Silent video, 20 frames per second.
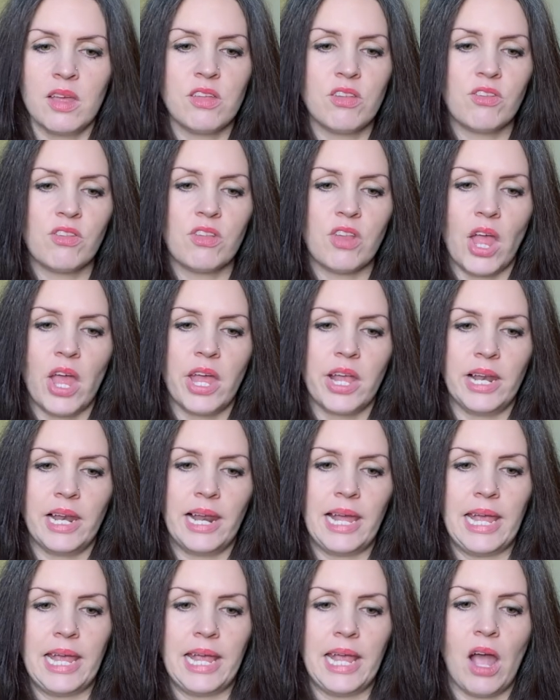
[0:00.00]

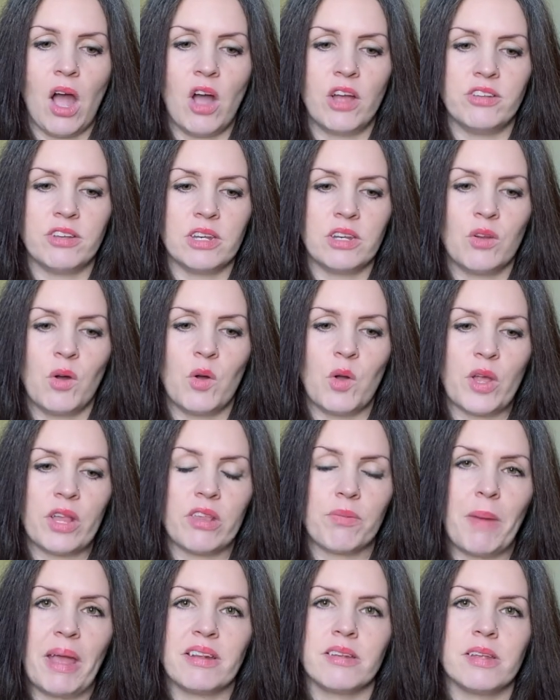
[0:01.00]
certainly I did not
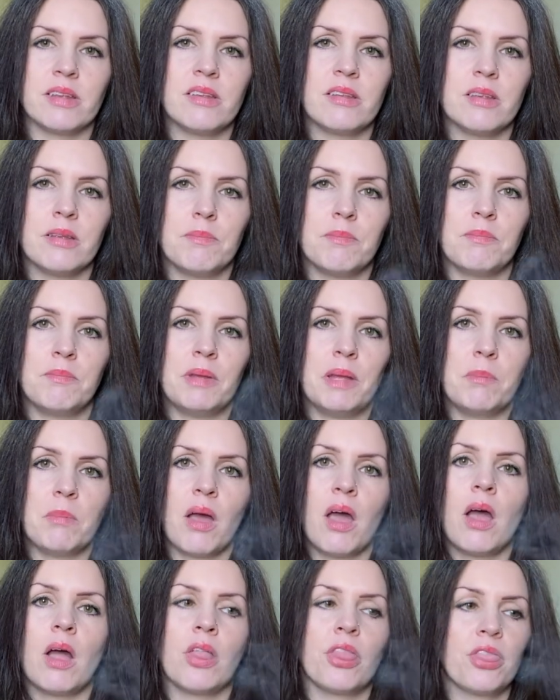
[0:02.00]
expect it to be
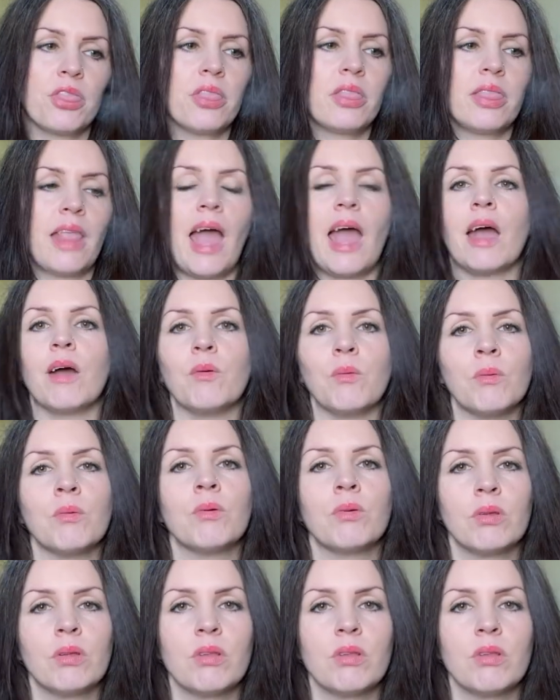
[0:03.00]
birthed now.